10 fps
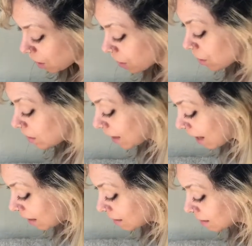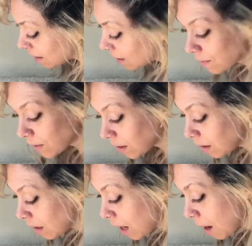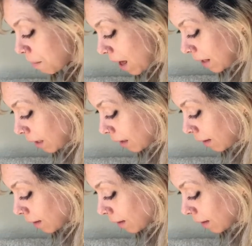on your legs and feet and belly?